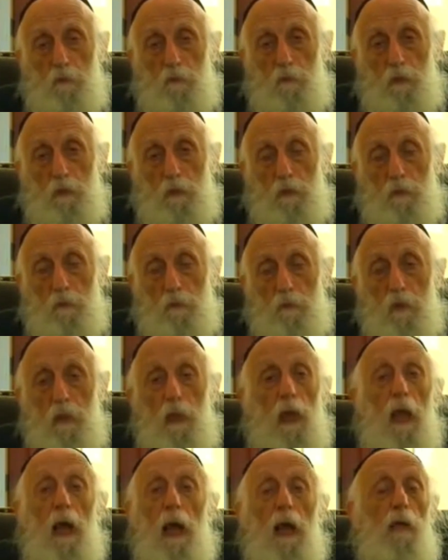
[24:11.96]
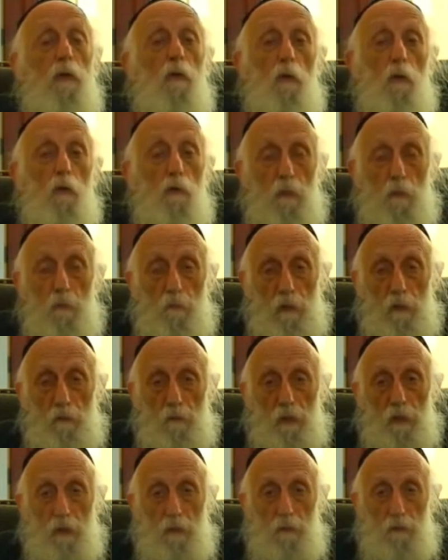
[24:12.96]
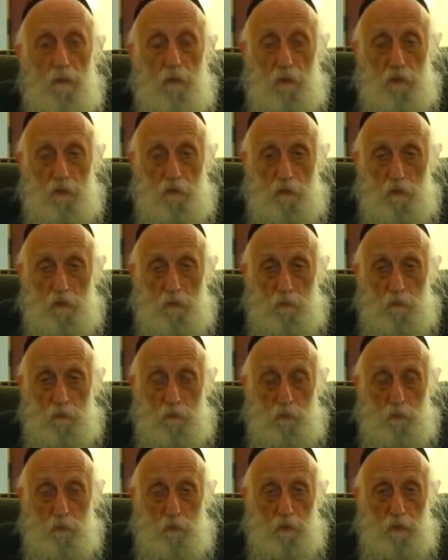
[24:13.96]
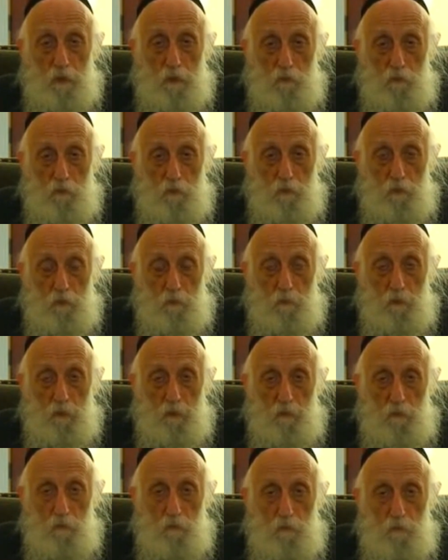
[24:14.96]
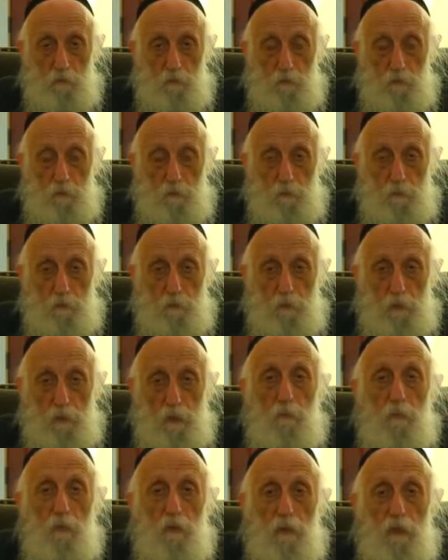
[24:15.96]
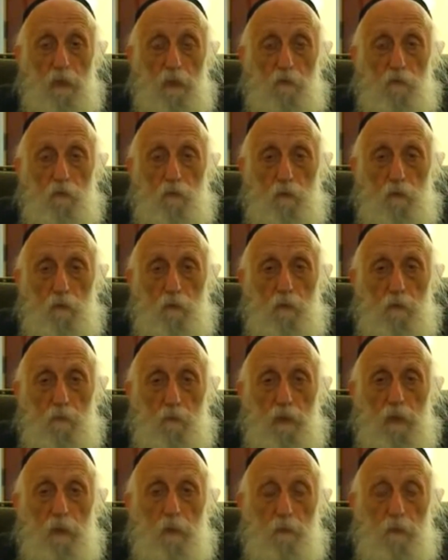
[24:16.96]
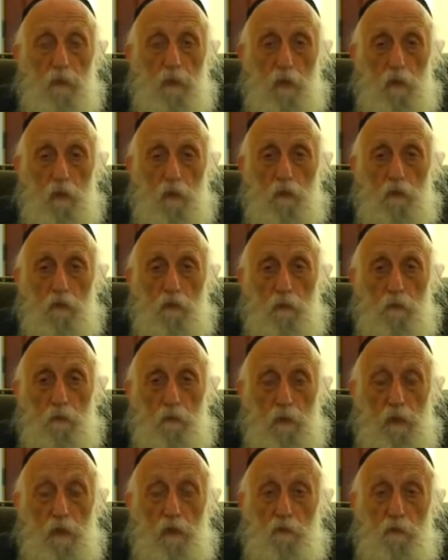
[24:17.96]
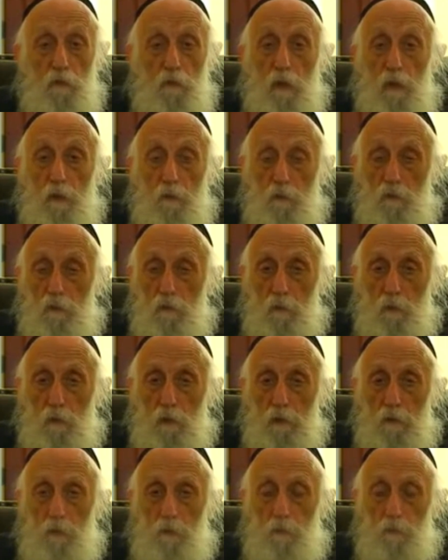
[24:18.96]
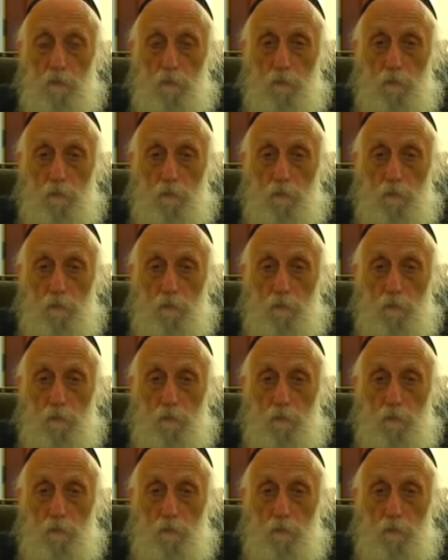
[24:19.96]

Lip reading: said, I know that my mind is equal to 1,000 other minds, but therefore my obligations are 1,000 times as great.